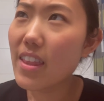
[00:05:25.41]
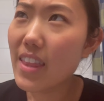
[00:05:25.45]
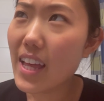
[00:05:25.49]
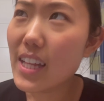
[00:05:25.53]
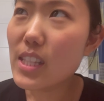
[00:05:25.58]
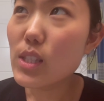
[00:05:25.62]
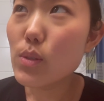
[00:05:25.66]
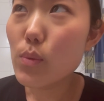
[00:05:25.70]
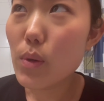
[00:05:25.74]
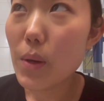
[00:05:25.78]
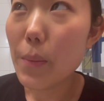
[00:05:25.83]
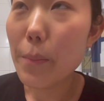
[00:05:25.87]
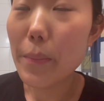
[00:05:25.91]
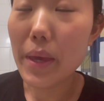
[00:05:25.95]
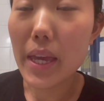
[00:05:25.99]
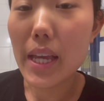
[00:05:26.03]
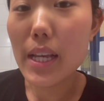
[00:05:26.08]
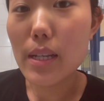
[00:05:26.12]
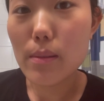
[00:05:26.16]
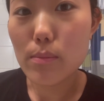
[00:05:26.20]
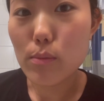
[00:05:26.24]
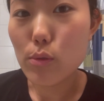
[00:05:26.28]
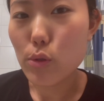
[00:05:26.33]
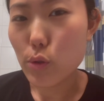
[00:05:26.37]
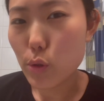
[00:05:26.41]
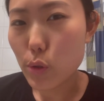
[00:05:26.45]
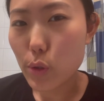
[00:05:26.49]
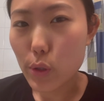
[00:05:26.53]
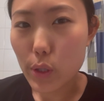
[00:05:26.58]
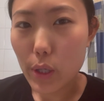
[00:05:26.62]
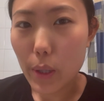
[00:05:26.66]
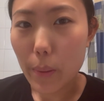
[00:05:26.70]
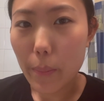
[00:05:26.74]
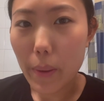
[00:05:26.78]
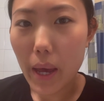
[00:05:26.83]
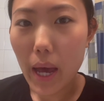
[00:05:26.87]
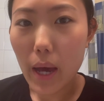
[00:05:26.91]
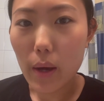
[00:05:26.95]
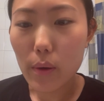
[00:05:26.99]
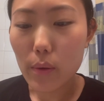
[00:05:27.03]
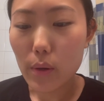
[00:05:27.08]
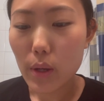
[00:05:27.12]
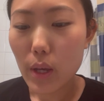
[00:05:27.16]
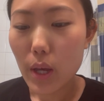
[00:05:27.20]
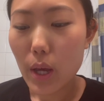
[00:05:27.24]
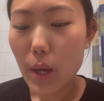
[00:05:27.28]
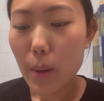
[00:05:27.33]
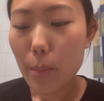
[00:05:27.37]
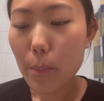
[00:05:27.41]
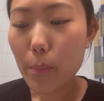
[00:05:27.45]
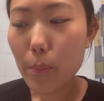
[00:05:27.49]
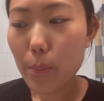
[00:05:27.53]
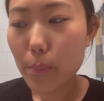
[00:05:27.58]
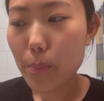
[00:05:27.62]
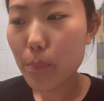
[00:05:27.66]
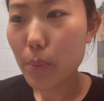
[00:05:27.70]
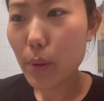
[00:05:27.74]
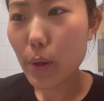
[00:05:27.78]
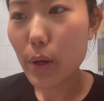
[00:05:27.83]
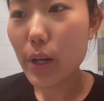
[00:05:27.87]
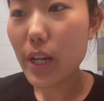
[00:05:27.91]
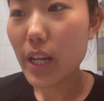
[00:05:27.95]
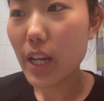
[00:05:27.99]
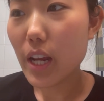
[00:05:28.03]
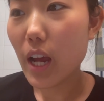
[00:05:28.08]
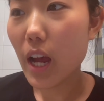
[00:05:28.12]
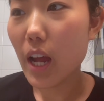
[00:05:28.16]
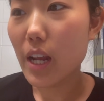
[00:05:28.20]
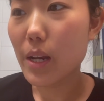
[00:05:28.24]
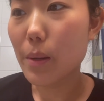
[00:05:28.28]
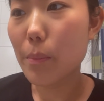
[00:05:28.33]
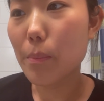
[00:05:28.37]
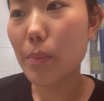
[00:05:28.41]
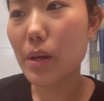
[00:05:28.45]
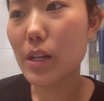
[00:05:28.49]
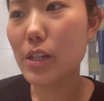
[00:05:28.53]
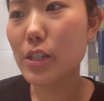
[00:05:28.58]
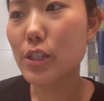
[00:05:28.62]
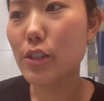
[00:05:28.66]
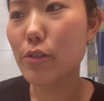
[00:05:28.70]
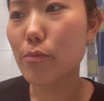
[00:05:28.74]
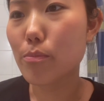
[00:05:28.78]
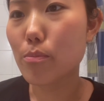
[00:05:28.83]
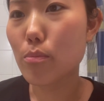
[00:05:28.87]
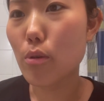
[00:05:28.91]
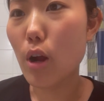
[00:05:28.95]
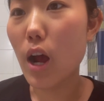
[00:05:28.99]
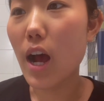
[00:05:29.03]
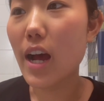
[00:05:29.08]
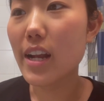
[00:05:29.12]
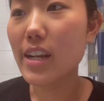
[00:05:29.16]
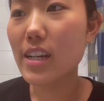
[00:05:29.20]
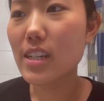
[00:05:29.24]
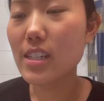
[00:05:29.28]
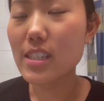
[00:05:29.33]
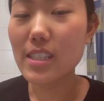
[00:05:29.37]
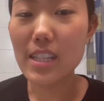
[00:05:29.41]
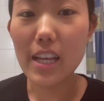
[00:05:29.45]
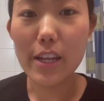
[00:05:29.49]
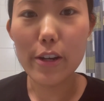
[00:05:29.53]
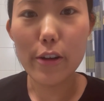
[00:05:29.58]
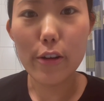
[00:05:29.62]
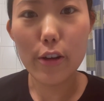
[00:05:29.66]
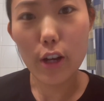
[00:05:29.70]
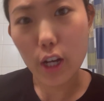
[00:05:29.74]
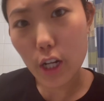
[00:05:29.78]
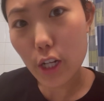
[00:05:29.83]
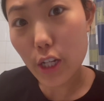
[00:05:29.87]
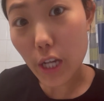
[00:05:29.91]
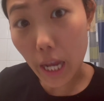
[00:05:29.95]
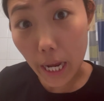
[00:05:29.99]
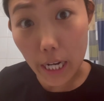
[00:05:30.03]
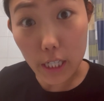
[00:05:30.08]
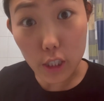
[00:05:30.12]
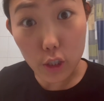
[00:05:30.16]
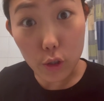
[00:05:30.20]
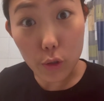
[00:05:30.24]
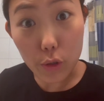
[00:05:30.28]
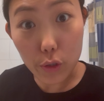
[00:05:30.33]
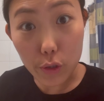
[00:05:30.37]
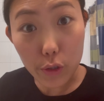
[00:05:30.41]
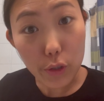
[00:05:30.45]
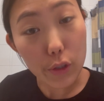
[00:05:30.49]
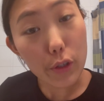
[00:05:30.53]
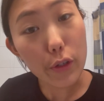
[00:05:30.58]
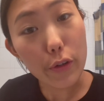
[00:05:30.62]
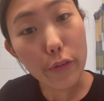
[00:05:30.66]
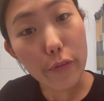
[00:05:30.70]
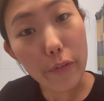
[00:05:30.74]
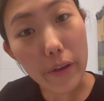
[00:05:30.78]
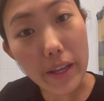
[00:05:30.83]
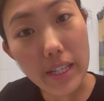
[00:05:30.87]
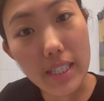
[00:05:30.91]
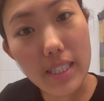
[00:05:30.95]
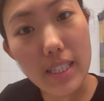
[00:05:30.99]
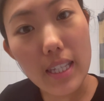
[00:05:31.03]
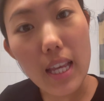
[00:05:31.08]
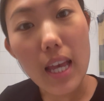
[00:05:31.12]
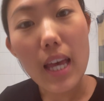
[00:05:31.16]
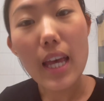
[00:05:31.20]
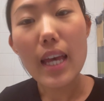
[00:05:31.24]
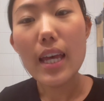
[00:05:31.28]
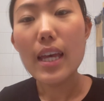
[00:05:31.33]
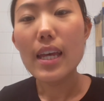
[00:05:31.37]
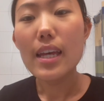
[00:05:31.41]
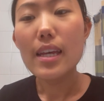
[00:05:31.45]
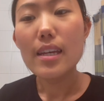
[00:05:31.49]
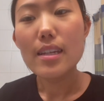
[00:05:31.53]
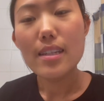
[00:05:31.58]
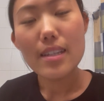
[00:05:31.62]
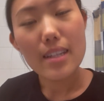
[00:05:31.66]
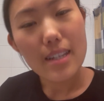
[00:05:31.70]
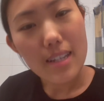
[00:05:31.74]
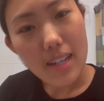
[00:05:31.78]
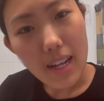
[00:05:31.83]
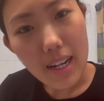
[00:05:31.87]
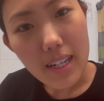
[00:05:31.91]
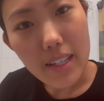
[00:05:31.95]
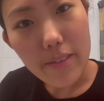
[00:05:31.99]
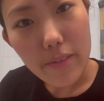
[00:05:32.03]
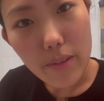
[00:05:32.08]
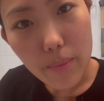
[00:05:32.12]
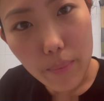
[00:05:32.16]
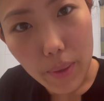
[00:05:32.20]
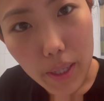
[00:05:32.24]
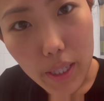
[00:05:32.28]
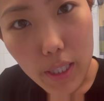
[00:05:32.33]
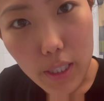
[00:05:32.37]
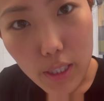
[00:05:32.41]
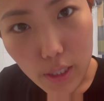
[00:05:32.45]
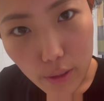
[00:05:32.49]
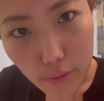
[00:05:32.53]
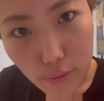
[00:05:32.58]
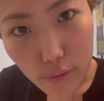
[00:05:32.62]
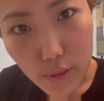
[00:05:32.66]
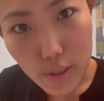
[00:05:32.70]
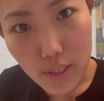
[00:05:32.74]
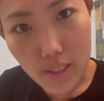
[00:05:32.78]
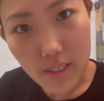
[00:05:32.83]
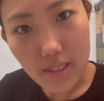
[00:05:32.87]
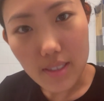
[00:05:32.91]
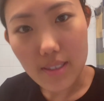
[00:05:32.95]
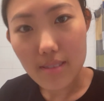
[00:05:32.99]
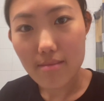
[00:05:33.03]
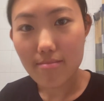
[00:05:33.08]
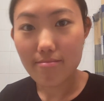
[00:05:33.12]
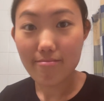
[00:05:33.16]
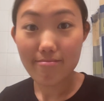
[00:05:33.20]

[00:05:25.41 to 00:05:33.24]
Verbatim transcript: That's what makeup's truly about. Putting on a bunch of products that are unnatural to your face to not even make a difference.